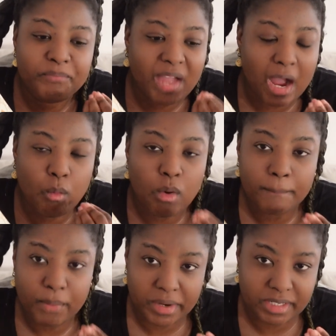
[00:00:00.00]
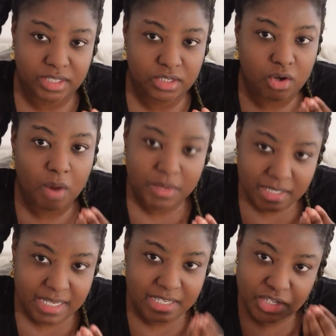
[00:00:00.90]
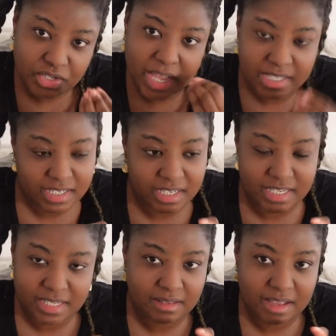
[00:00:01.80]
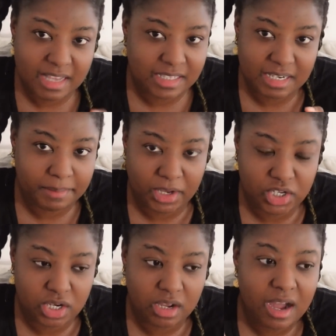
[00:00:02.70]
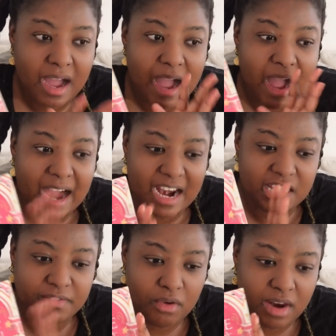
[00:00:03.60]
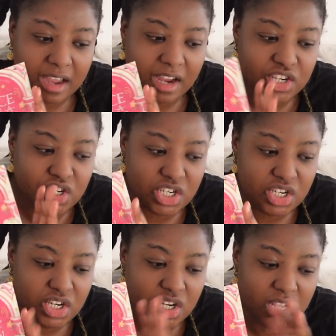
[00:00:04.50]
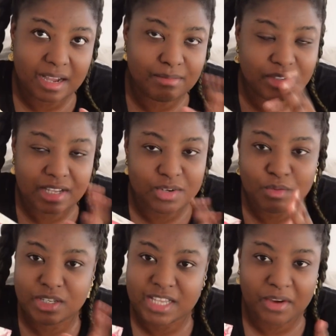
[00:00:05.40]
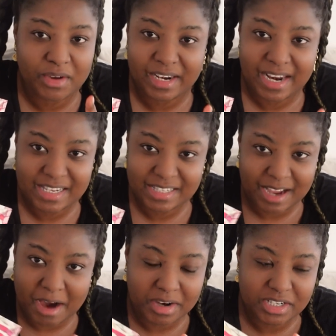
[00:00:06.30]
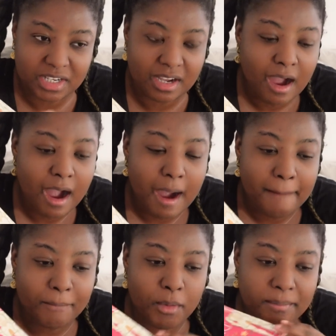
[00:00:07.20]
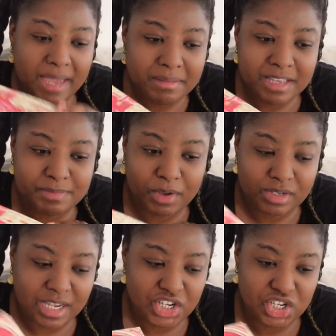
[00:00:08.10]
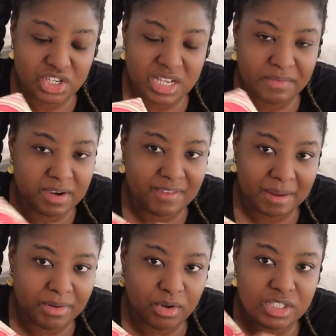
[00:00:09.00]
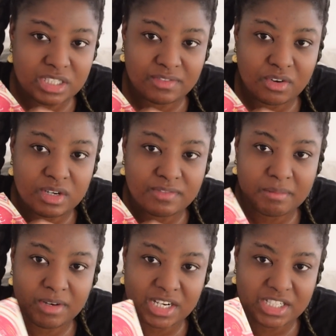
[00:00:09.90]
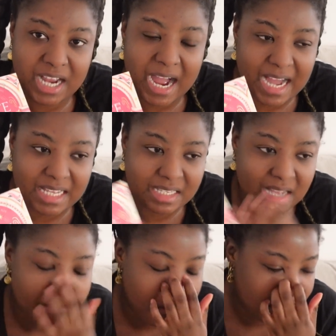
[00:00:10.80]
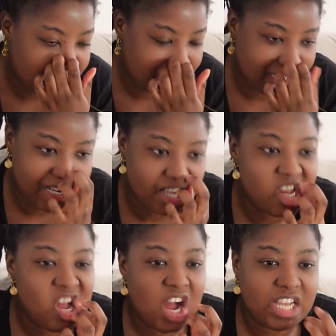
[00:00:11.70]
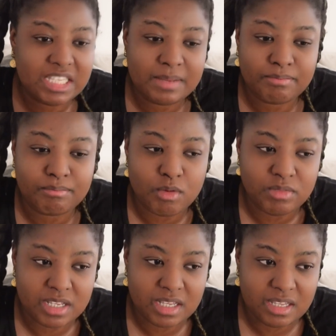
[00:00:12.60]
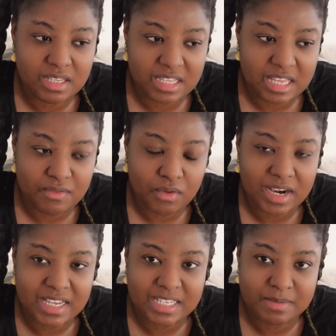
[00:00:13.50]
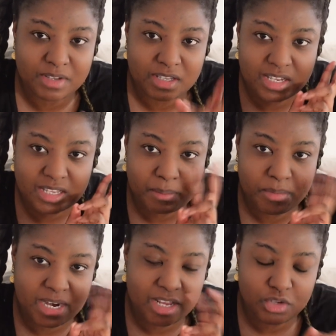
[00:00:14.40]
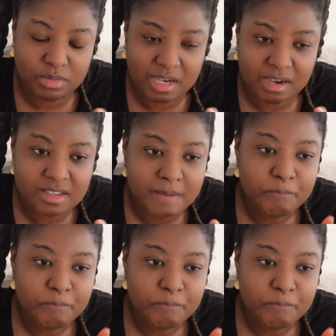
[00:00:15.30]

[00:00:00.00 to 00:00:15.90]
at one point, common sense needs to enter the picture. And I just feel like I don't want to psychoanalyze the character, but maybe it's because she doesn't have any family, or all the family that she has, her mom and dad are dead. Her stepmom is evil, and her stepsister is pretending to be nice.